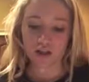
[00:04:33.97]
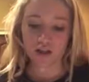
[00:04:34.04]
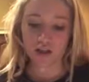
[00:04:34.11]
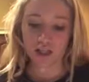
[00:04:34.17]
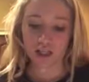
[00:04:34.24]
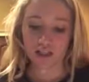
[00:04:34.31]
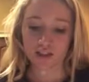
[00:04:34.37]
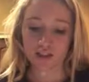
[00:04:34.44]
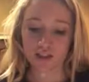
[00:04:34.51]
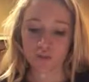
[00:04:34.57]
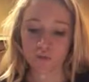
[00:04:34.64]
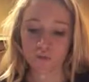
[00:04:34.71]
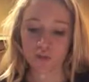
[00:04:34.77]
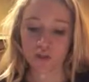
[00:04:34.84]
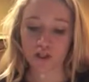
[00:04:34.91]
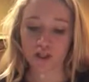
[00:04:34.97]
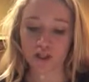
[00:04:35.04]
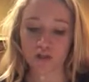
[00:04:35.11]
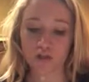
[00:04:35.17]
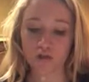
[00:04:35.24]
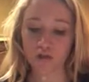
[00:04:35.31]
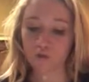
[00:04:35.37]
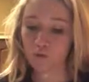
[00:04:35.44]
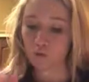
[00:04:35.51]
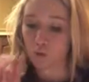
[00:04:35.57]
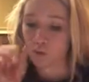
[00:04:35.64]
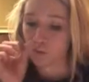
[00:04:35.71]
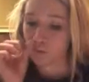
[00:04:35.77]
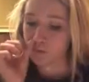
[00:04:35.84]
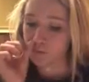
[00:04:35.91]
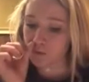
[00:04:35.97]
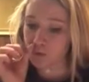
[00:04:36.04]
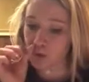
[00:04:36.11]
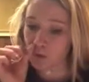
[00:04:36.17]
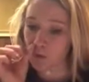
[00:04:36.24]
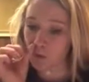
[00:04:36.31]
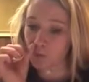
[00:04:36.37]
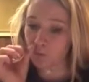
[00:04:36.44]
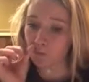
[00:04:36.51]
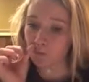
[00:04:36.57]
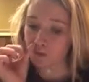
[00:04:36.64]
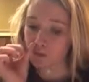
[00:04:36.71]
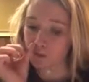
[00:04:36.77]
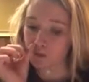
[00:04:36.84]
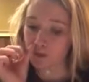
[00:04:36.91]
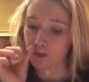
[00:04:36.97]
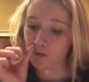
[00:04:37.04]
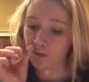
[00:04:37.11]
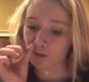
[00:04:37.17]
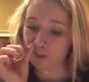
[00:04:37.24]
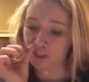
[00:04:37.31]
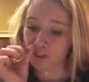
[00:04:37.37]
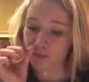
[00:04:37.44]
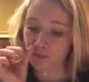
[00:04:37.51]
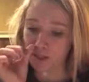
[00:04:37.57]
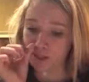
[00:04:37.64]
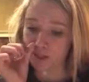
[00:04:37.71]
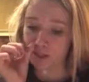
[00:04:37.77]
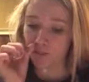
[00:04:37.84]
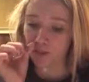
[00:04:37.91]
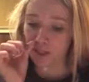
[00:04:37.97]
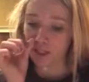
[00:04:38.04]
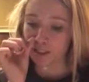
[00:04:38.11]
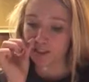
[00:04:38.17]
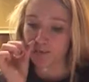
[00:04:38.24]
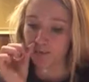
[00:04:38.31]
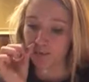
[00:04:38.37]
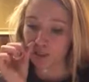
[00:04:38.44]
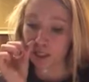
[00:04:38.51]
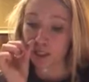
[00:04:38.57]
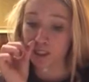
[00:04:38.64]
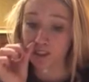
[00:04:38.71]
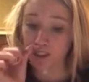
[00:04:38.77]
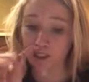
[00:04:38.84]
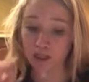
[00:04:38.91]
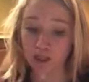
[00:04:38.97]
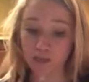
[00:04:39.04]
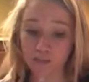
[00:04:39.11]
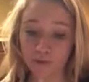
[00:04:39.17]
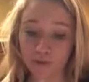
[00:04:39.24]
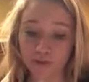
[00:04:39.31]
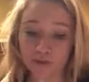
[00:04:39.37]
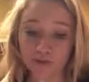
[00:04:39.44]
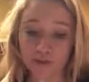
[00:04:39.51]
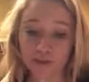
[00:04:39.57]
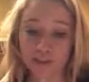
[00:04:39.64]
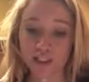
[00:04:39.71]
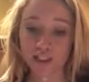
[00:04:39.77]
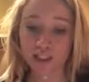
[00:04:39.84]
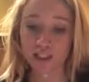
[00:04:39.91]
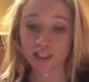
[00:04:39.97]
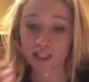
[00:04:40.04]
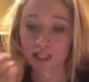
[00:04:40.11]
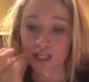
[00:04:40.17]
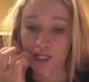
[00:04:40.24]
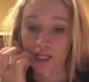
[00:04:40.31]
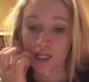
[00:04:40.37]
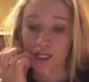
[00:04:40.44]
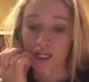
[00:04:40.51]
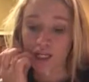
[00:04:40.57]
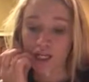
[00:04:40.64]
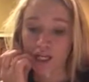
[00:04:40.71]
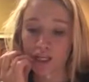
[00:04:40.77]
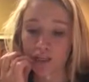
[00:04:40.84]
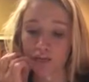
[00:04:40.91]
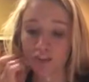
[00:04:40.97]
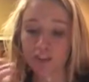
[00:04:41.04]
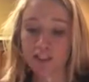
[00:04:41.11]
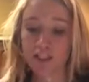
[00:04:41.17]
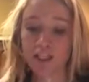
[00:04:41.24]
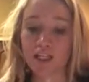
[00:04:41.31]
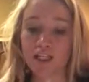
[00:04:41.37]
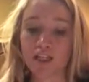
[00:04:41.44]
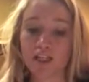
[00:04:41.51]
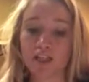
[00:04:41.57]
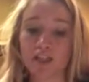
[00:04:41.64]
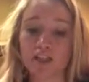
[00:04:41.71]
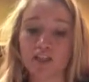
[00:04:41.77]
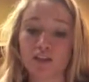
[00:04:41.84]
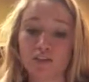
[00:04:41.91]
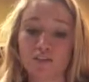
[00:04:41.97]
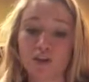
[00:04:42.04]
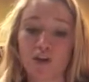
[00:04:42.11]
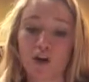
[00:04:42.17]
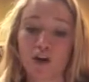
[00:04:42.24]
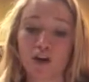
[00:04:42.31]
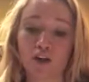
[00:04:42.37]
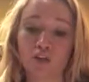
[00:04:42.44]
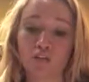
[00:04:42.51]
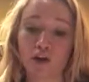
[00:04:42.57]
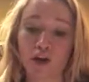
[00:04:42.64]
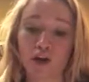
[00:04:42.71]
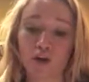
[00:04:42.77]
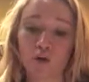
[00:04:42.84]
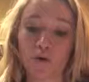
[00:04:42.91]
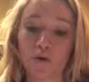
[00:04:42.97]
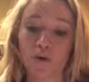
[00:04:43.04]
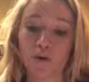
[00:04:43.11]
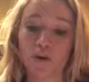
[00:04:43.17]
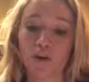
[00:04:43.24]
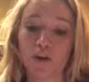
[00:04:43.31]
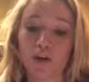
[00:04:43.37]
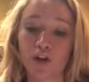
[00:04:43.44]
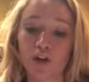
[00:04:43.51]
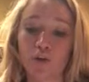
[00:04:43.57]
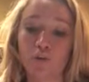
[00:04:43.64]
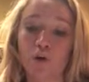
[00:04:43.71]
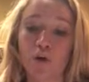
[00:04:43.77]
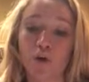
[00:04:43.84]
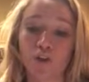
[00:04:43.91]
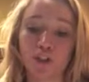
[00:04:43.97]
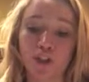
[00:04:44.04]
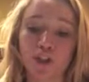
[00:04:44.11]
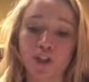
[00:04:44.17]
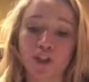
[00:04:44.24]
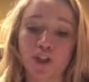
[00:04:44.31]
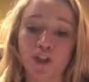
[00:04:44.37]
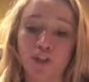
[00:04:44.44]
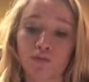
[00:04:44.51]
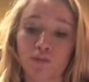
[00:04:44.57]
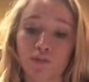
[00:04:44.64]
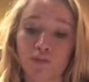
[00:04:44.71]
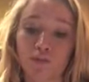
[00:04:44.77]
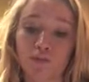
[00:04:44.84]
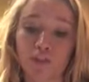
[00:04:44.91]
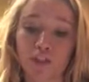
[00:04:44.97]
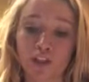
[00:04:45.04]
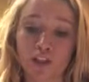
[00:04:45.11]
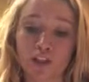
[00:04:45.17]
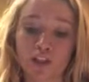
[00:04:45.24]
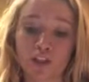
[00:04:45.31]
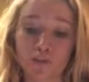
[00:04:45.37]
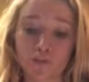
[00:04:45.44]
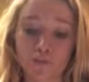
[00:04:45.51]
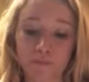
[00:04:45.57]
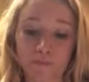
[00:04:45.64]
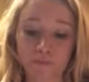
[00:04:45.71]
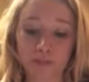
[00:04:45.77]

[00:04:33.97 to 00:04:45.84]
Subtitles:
like they would at school. So Tuesday we did the Amazing Race, which kind of took up most of our day. And then we did some talk about the qualities of a servant leader